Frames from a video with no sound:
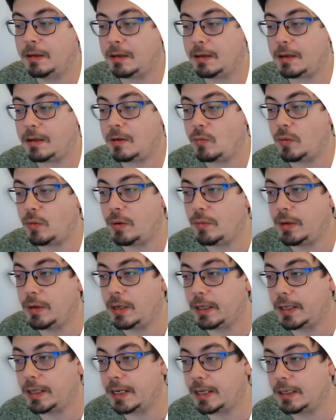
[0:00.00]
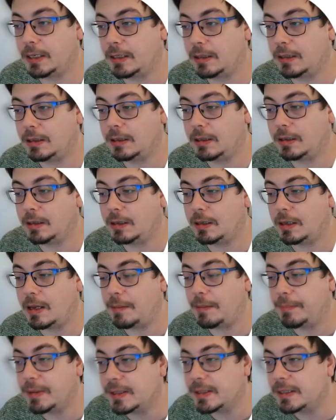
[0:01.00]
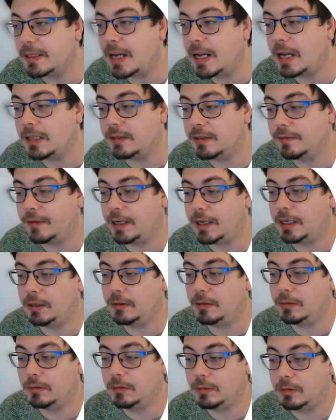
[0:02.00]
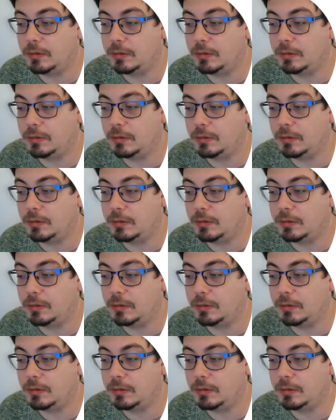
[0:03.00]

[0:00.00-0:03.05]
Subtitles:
we will get a precise value